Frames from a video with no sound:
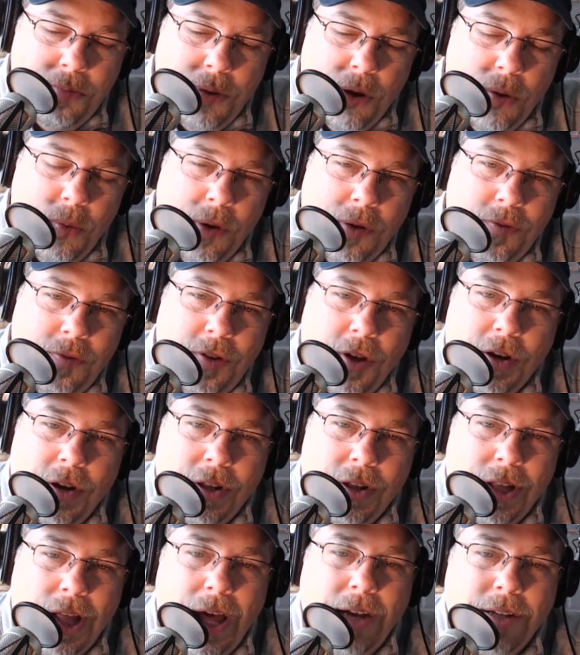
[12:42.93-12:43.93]
but we've done a
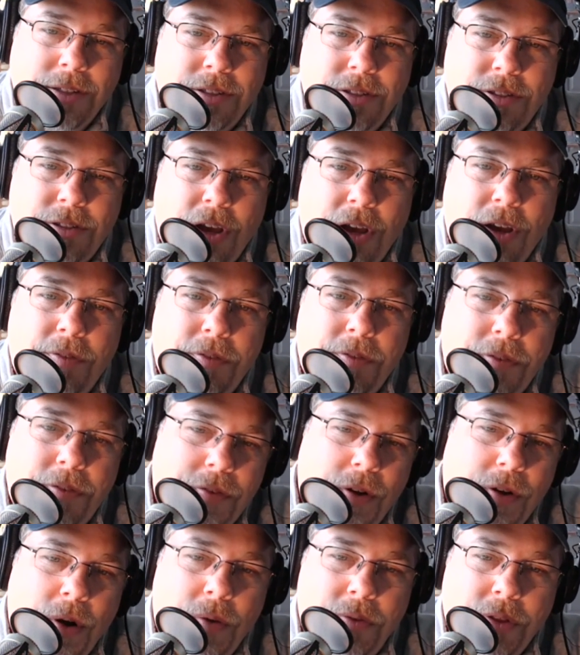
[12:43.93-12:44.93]
lot of
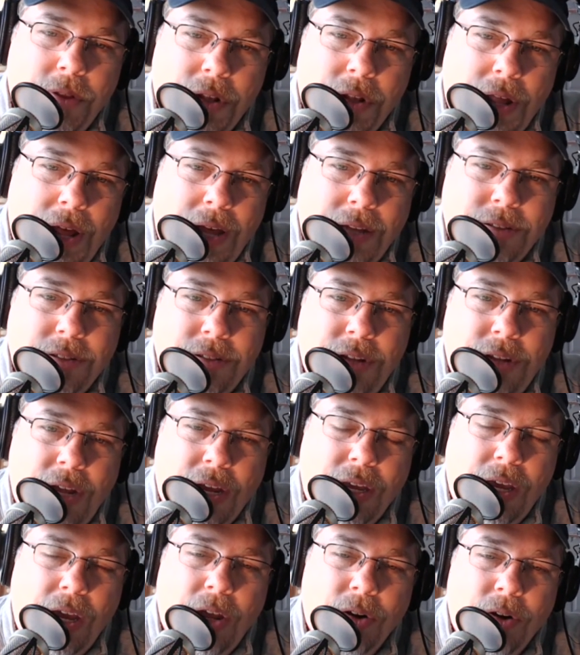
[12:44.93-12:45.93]
stuff over the last
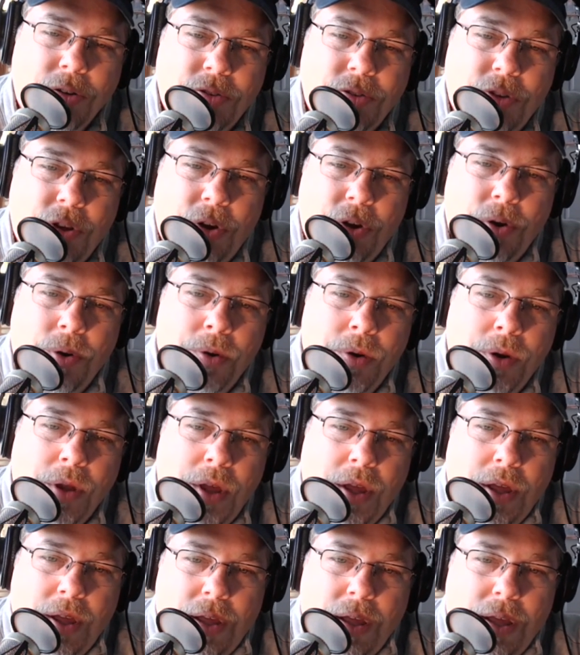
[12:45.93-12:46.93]
decade or so,
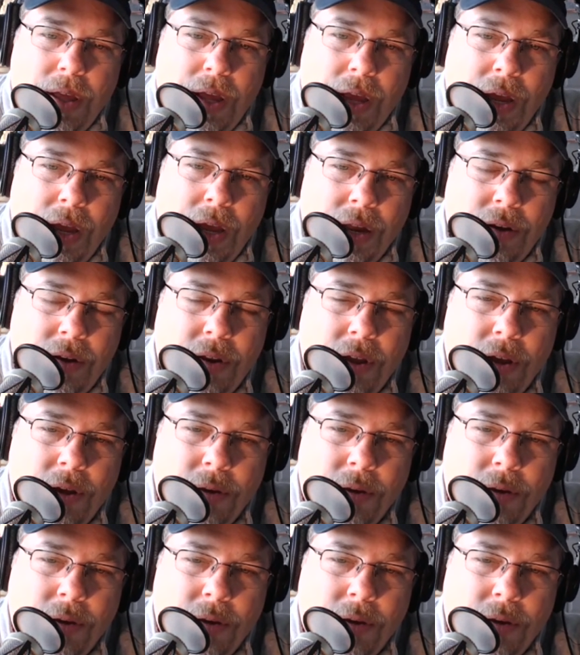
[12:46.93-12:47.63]
and